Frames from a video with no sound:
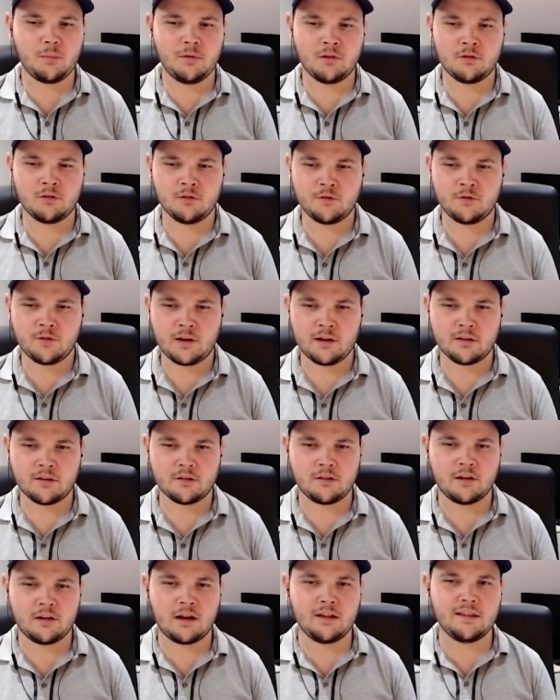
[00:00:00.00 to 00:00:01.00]
piece of advice
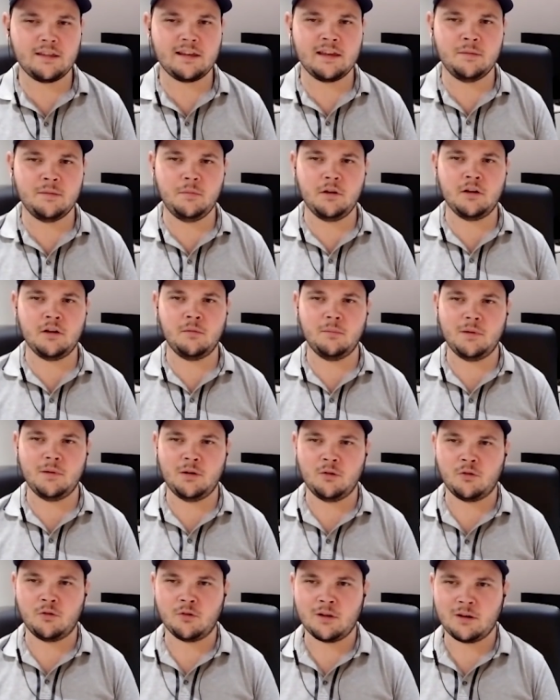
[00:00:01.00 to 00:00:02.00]
on how they can become
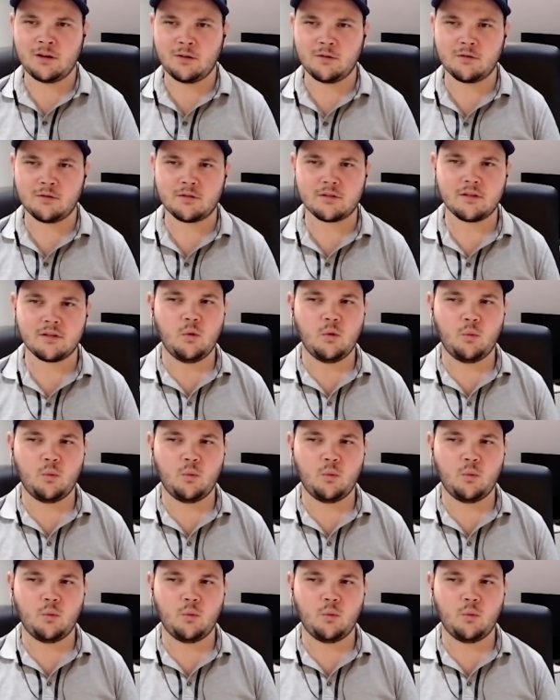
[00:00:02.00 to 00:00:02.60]
better traders,